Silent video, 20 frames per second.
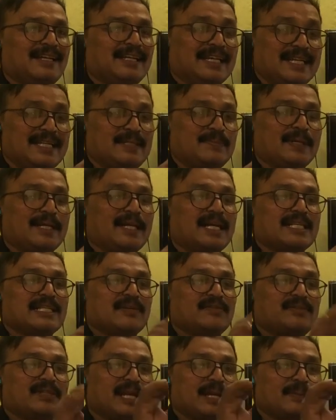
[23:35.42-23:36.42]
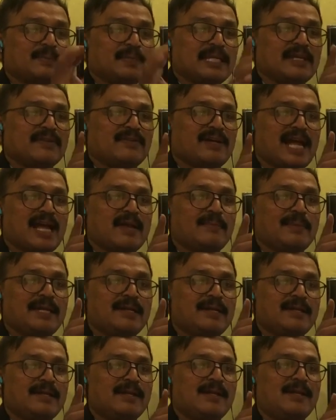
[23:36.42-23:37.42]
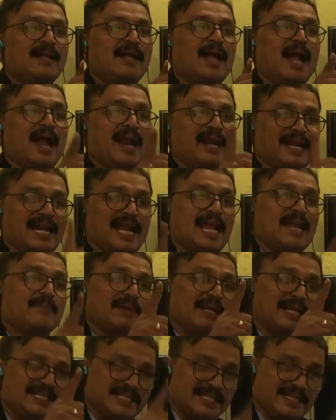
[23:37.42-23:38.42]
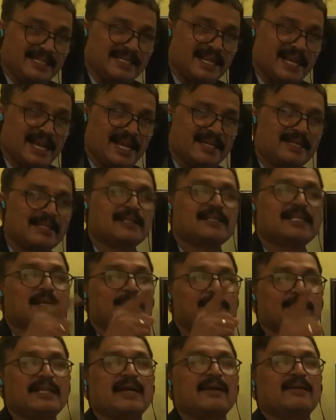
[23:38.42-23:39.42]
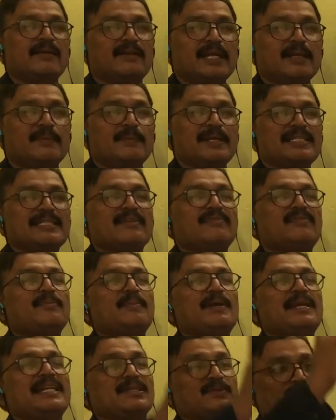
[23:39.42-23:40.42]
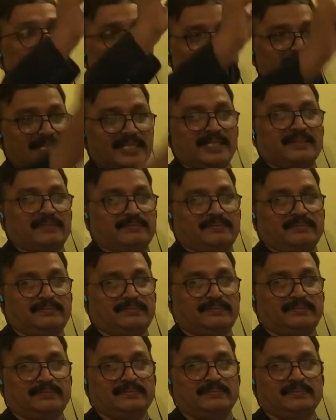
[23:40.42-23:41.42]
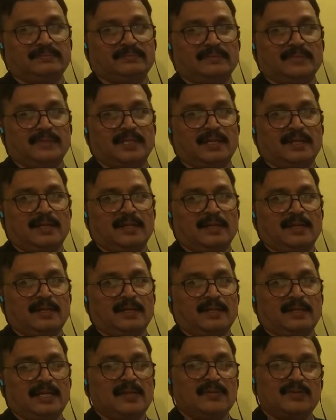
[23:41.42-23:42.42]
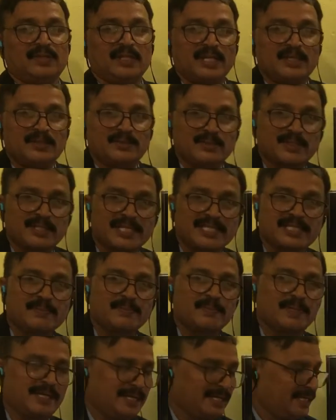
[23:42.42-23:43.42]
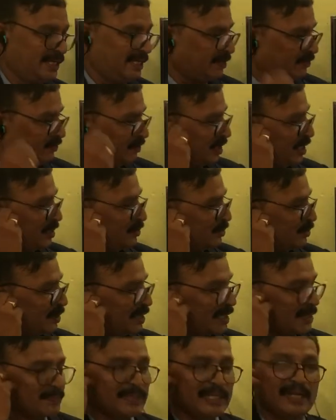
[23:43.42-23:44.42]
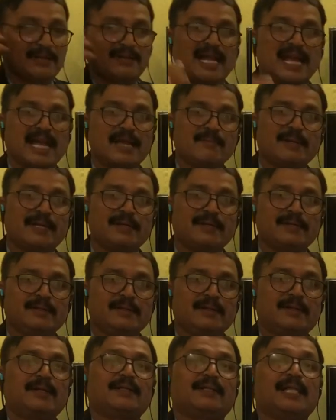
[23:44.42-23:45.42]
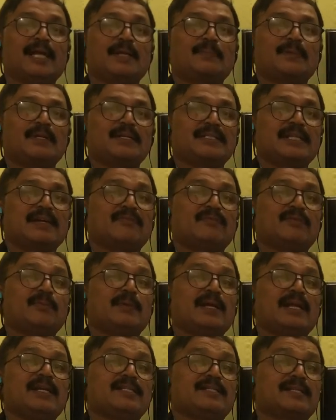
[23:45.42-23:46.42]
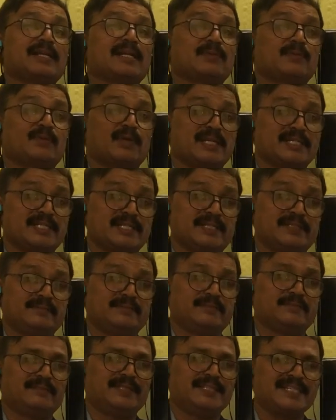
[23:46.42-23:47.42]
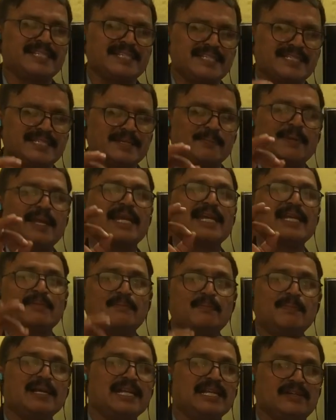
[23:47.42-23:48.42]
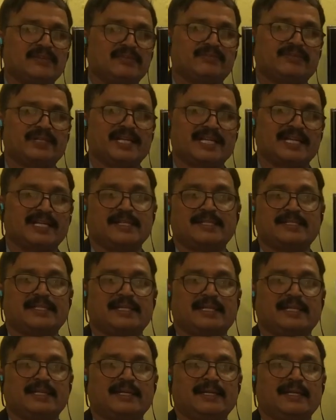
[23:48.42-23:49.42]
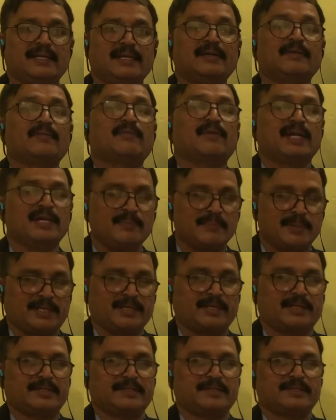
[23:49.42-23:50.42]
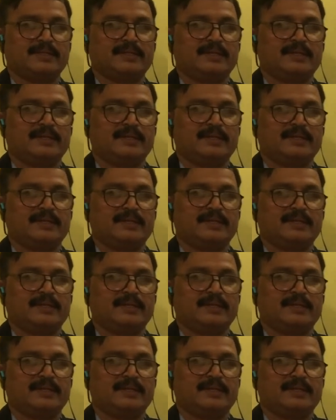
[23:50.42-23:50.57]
because of the rupture of hymen, and the hymen is intact. That means the female is virgin. If there is no such bleeding, if there is no rupture of hymen, that means the female is not virgin. This is a blind belief, I can say. Why? Because